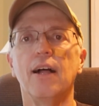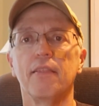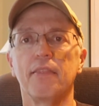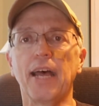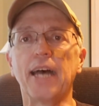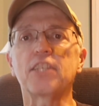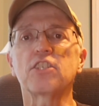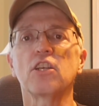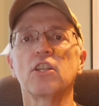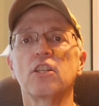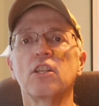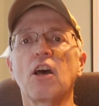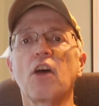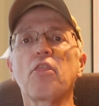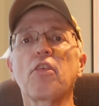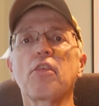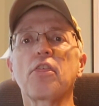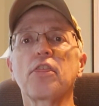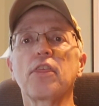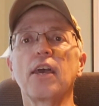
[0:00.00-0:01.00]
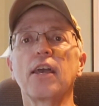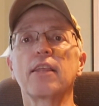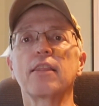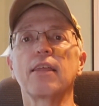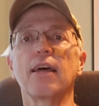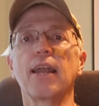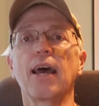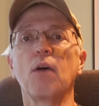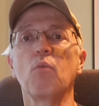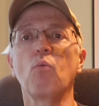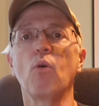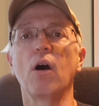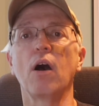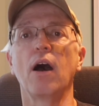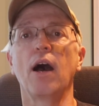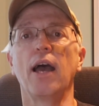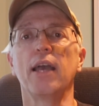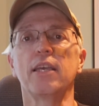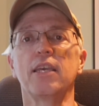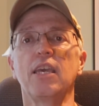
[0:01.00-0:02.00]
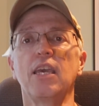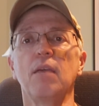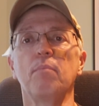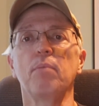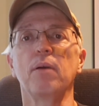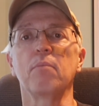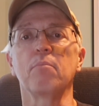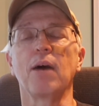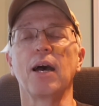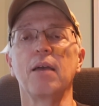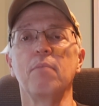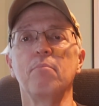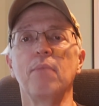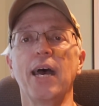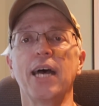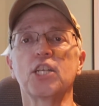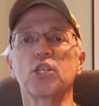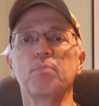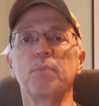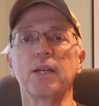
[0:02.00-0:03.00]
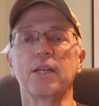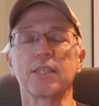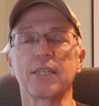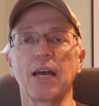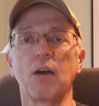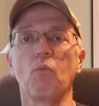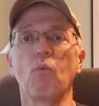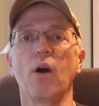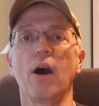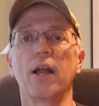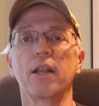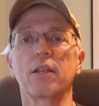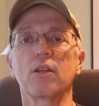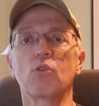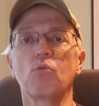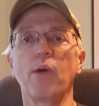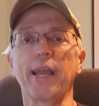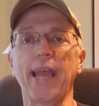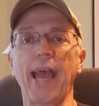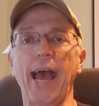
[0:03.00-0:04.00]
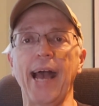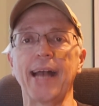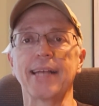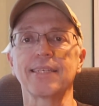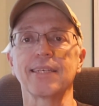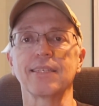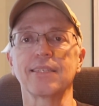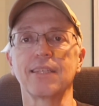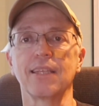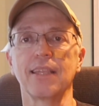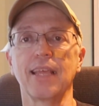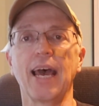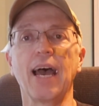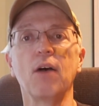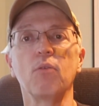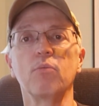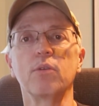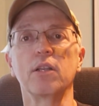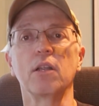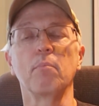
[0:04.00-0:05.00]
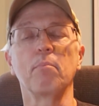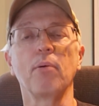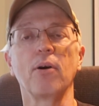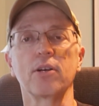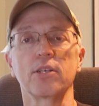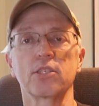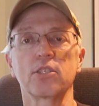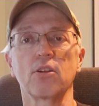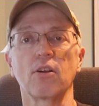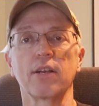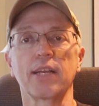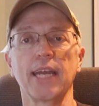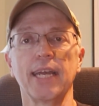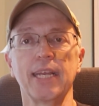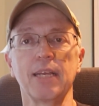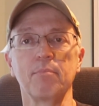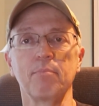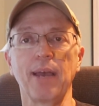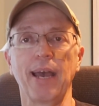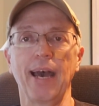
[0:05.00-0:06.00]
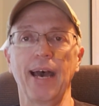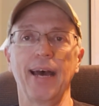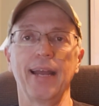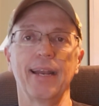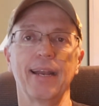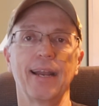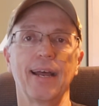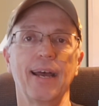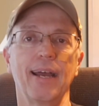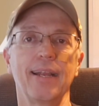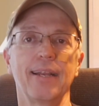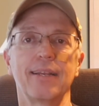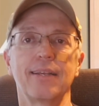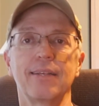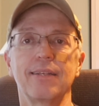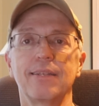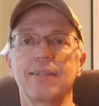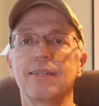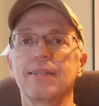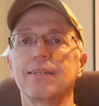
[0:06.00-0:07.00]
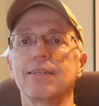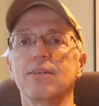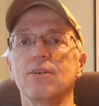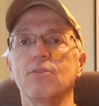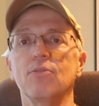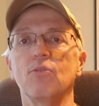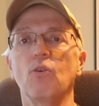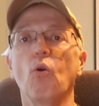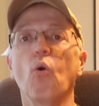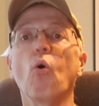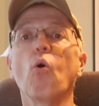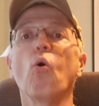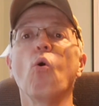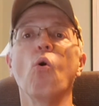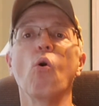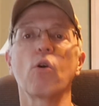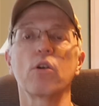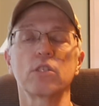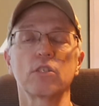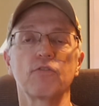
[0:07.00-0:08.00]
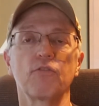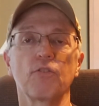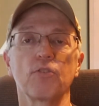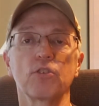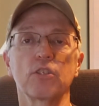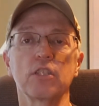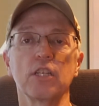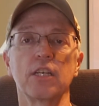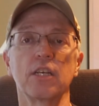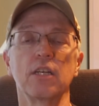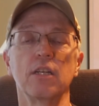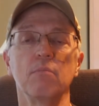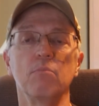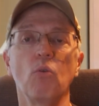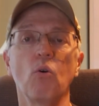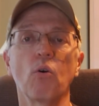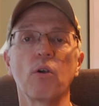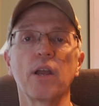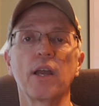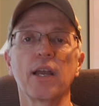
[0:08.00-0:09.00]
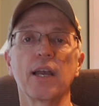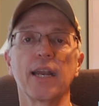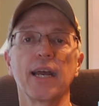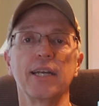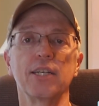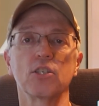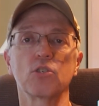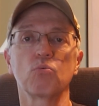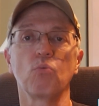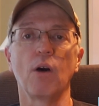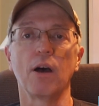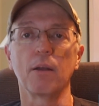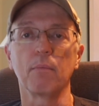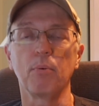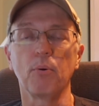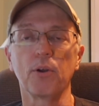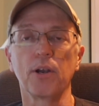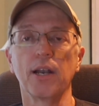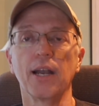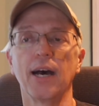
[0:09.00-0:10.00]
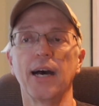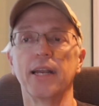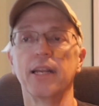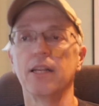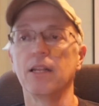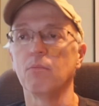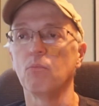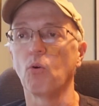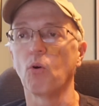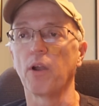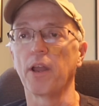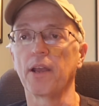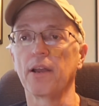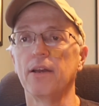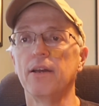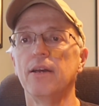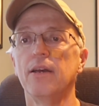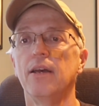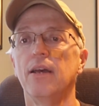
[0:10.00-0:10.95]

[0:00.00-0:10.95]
That's another thing that I keep in my mesh because I want quick access to that when the bugs start getting bad, and or it's first thing in the morning and I just want to put it on in the morning.